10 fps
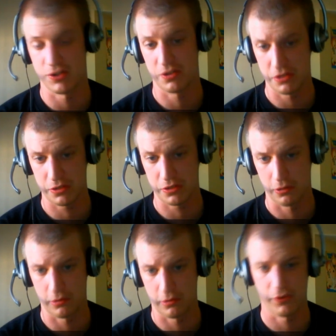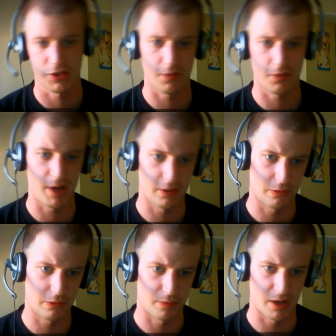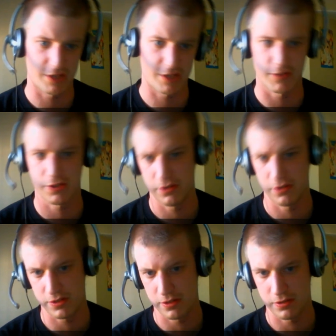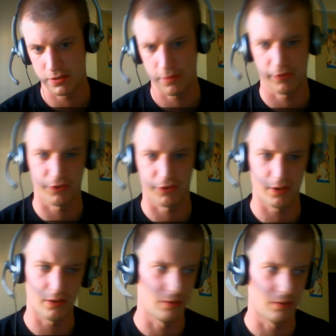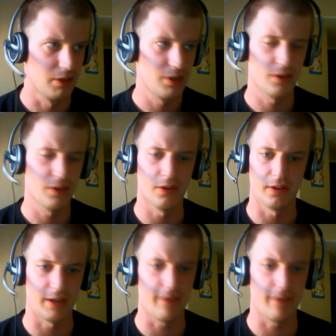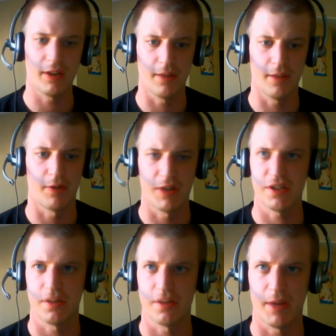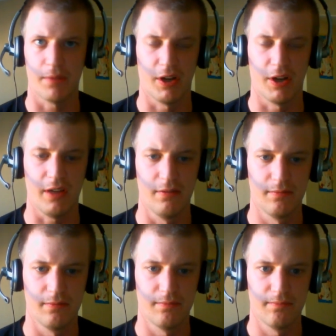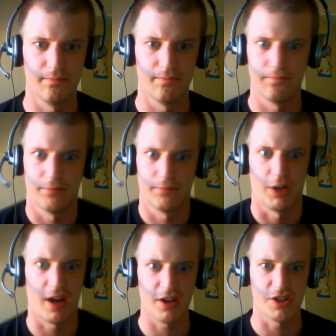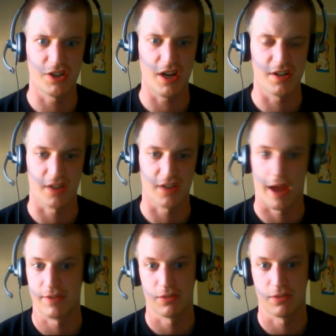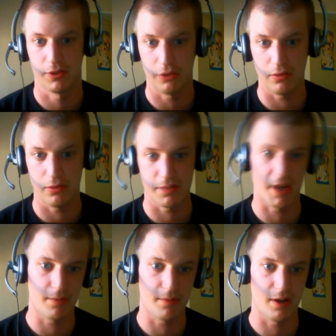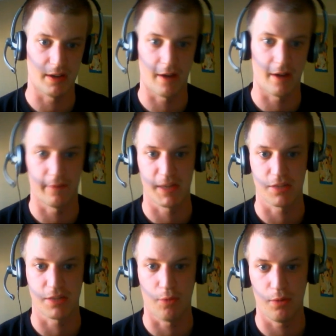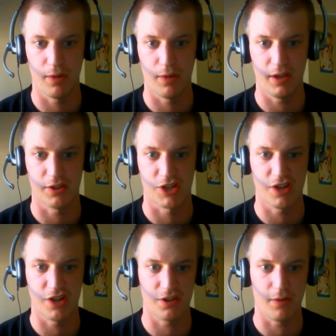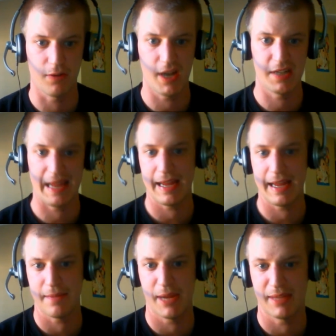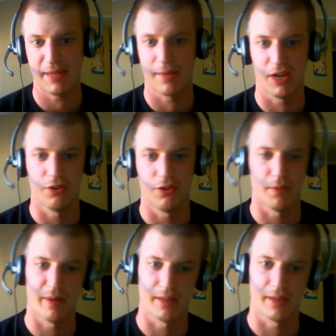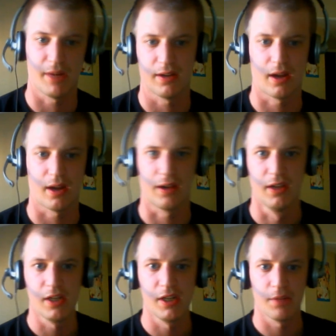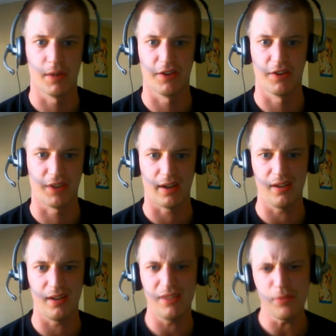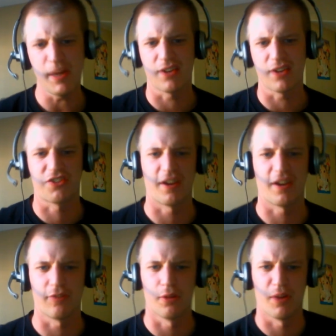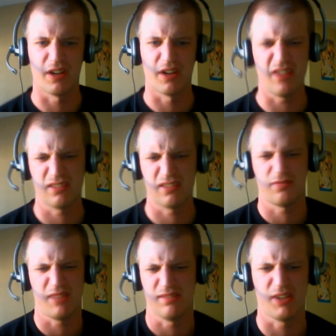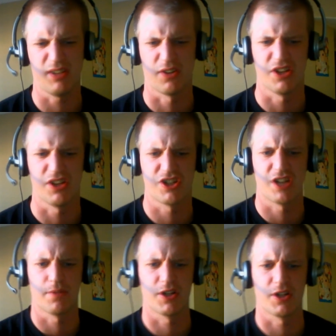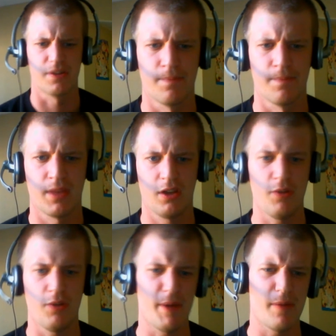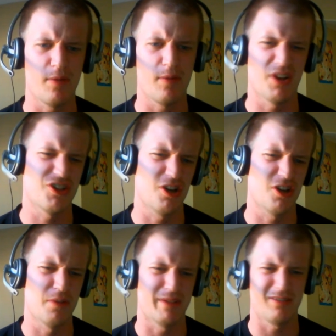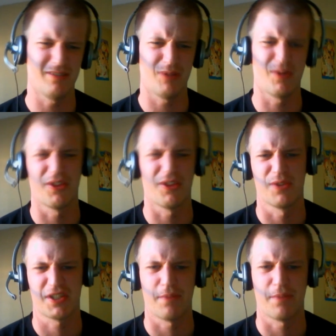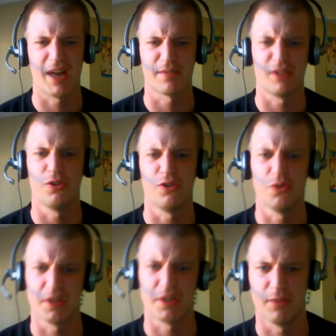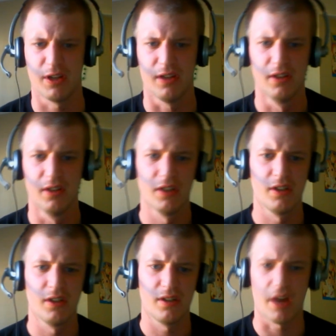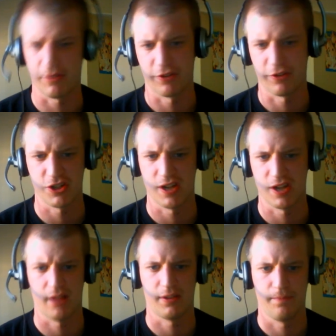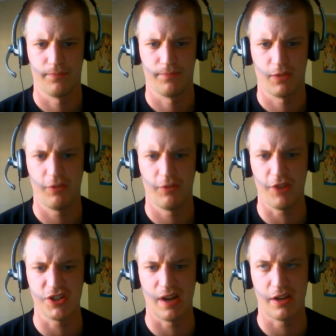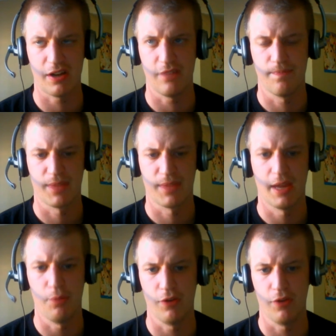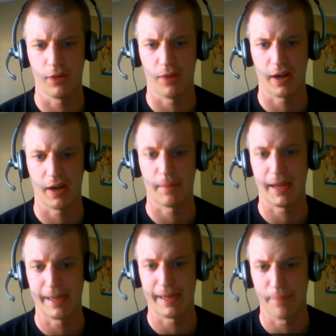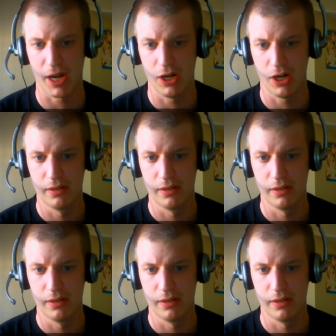using Google, if you're still buying Google products, if you're still using YouTube, if you're still giving them a reason to make money, they're not going to change, because obviously what they're doing is making money. Now, if it makes them more money to change their ways, hey, maybe they might do it, maybe they might not. But it's like, we're making a steady flow of money. We don't need to change much. Could we make more money? Sure, but we run the risk of possibly losing money. Not with functionality. With functionality, improving your product, making it better,